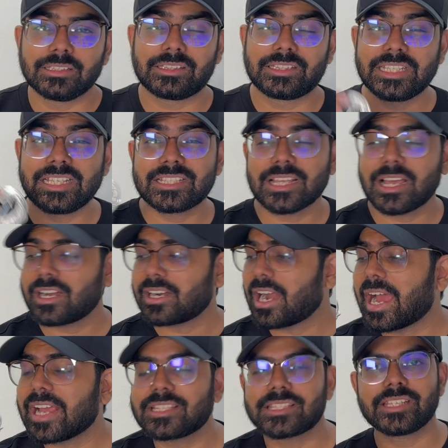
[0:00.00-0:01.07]
These are
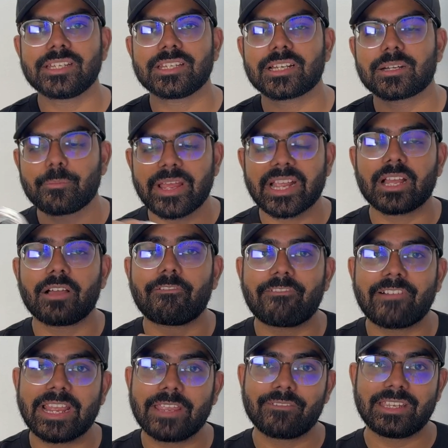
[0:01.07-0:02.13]
HiSenior Mega
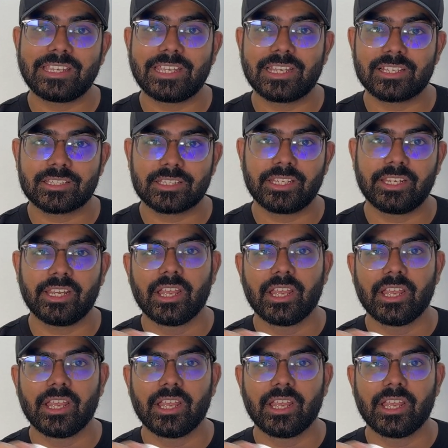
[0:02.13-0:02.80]
5 EST